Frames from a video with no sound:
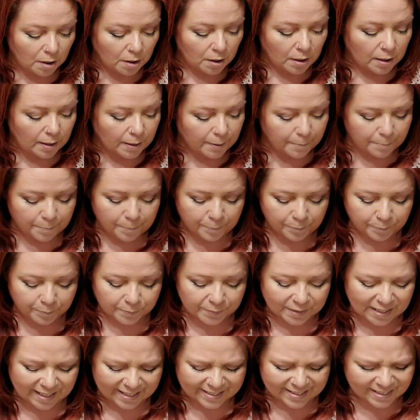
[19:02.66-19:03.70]

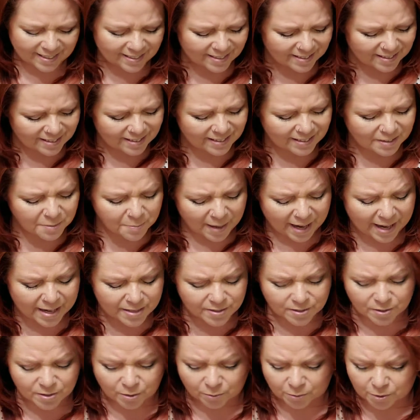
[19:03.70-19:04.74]
I think in the
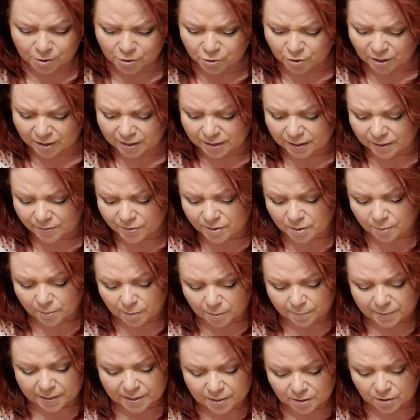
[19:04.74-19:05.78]
past, though, you tried to give someone a
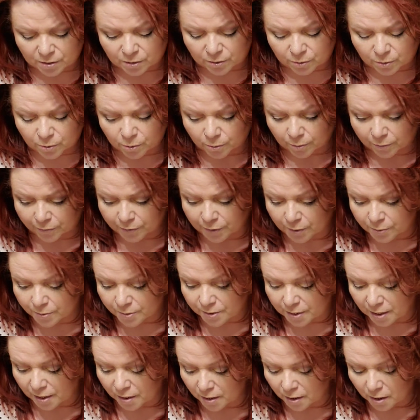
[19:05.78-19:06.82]
pentacle who refused
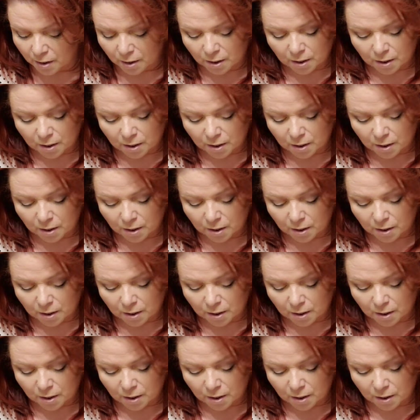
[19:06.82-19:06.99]
it.